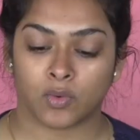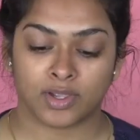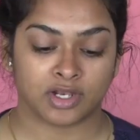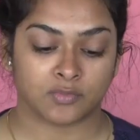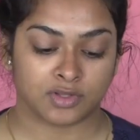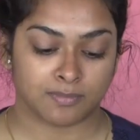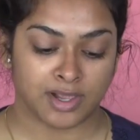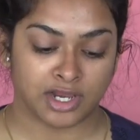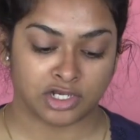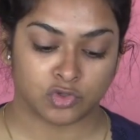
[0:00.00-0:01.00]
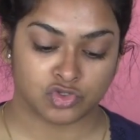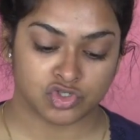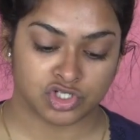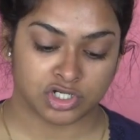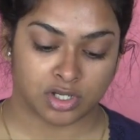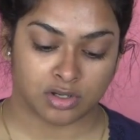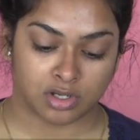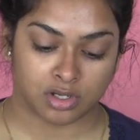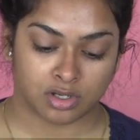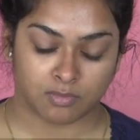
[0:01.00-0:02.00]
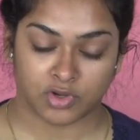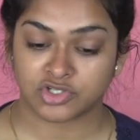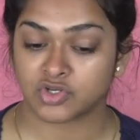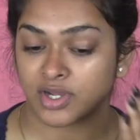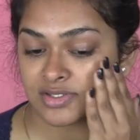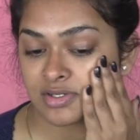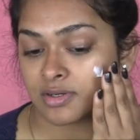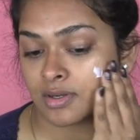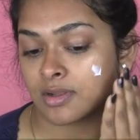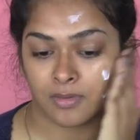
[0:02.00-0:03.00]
going in with my Neutrogena moisturizer.